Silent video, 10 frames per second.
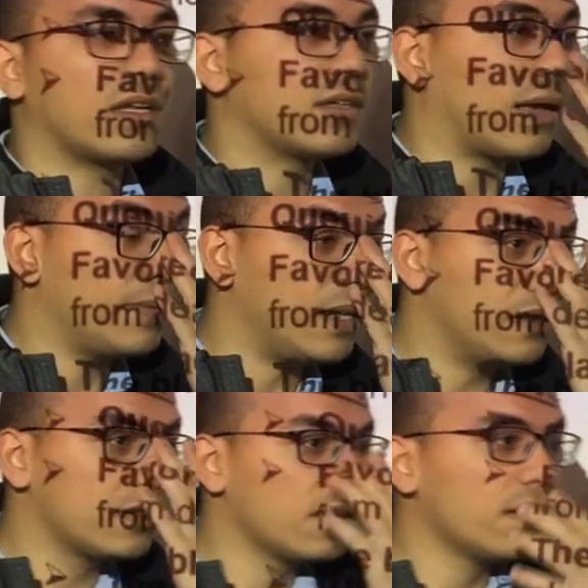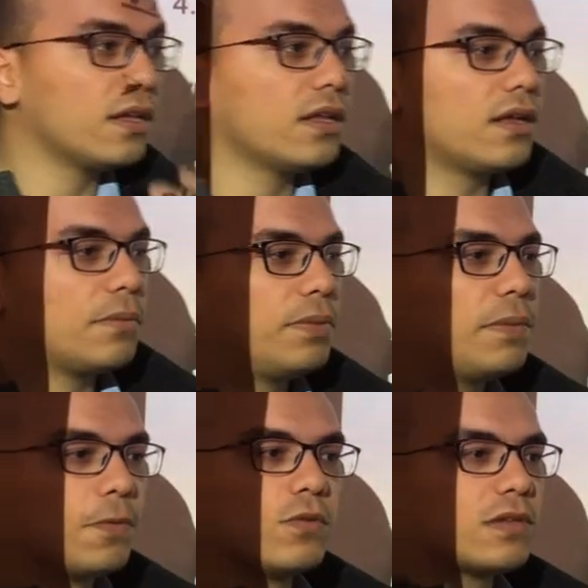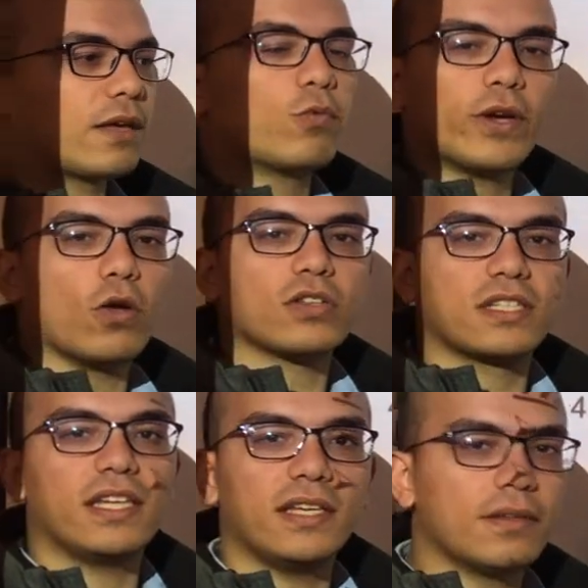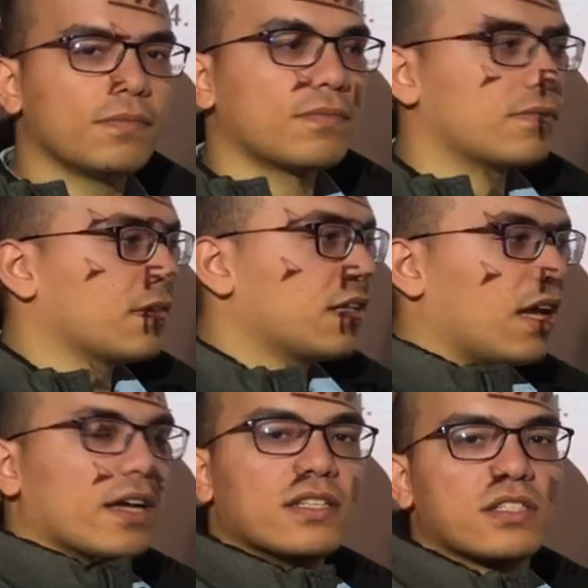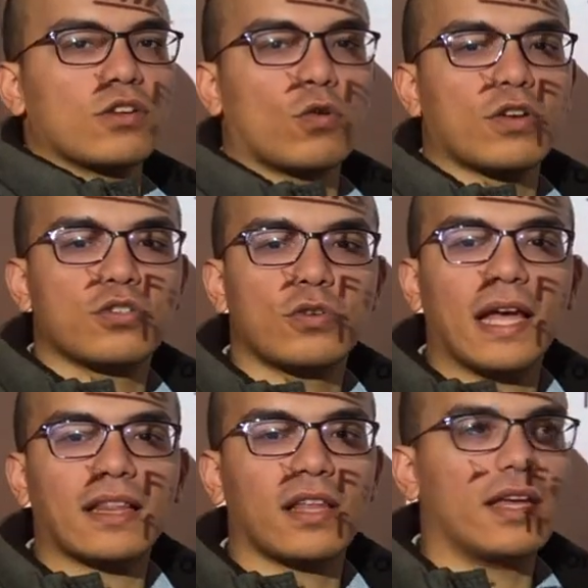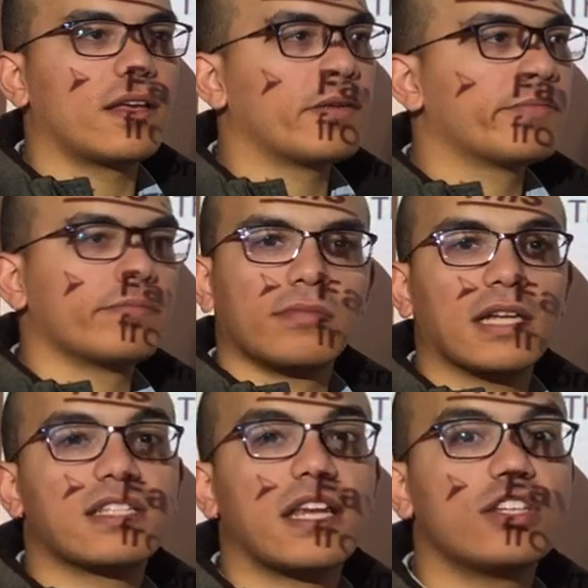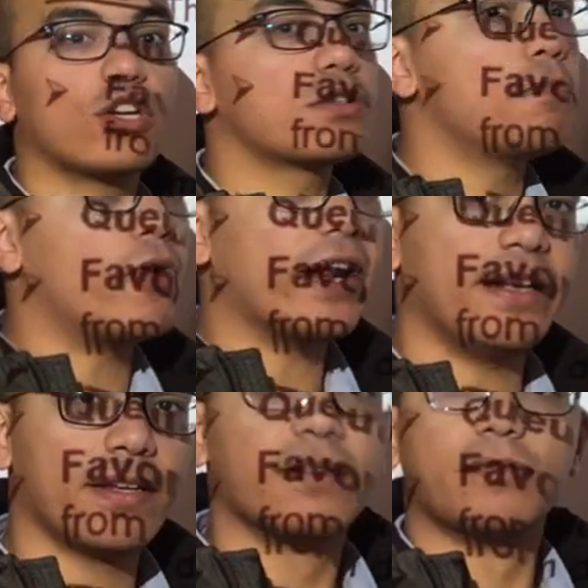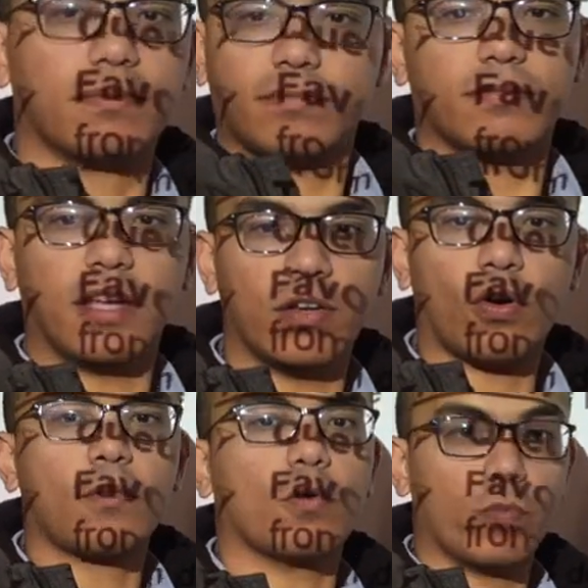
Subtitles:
That means people, like we all see lines in order to get, like, let's say just bread in normal.